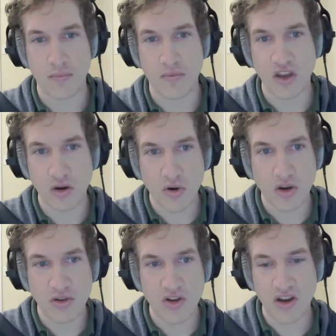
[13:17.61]
Here we're
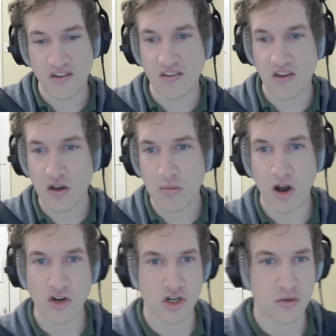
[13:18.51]
computing a single
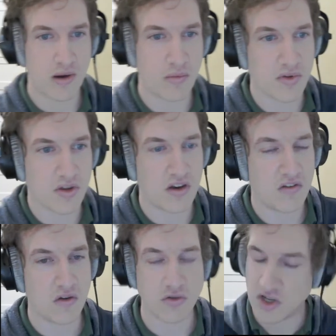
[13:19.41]
marginal probability.
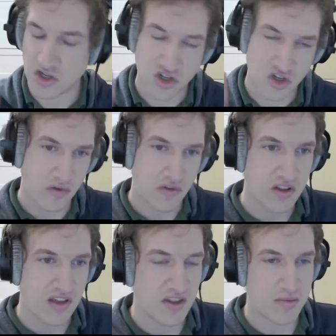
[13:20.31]
So we just chose a
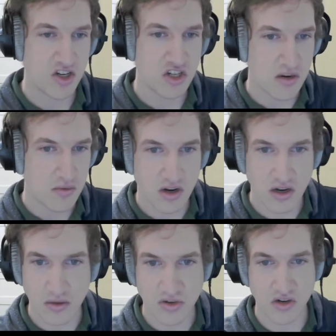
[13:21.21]
leaf of the Bayesian network and
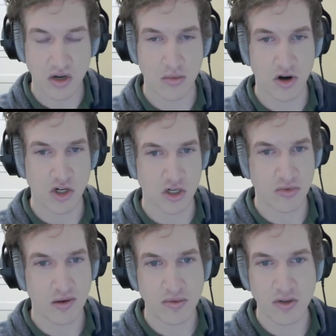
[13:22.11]
computed a marginal
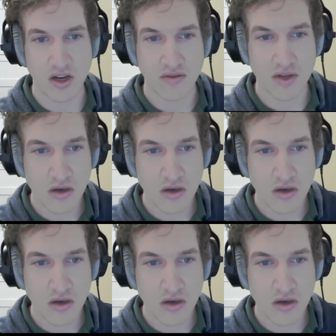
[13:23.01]
probability of it.